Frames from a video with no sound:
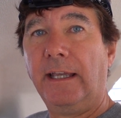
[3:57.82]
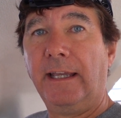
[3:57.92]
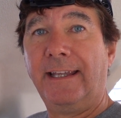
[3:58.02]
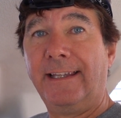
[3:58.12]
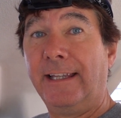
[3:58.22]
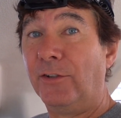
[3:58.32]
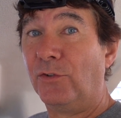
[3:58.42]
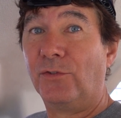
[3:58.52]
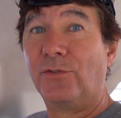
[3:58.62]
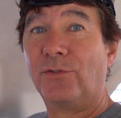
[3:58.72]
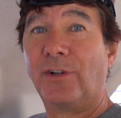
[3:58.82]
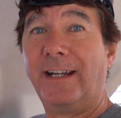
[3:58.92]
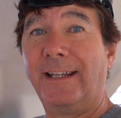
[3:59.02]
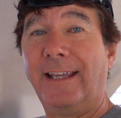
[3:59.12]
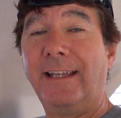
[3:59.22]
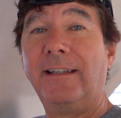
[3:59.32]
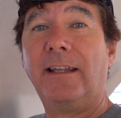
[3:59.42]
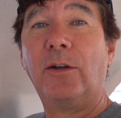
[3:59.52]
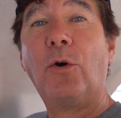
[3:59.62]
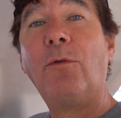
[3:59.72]
and then try it again
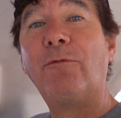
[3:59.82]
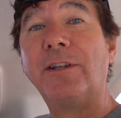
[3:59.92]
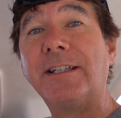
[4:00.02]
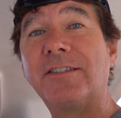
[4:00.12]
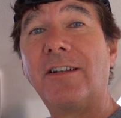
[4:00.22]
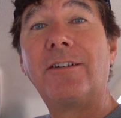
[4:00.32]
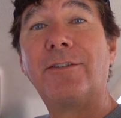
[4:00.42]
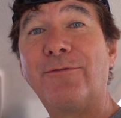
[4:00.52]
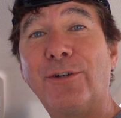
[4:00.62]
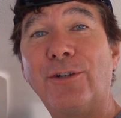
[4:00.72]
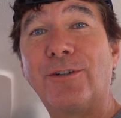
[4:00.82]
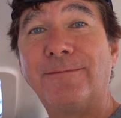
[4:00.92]
and hopefully it's not our inverter.